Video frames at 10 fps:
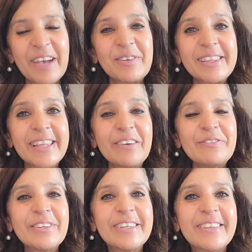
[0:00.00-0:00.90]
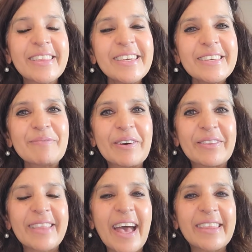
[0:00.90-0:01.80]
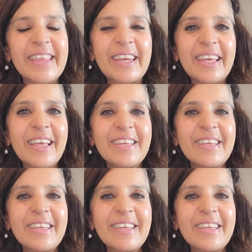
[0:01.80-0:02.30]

I would love for you to think about that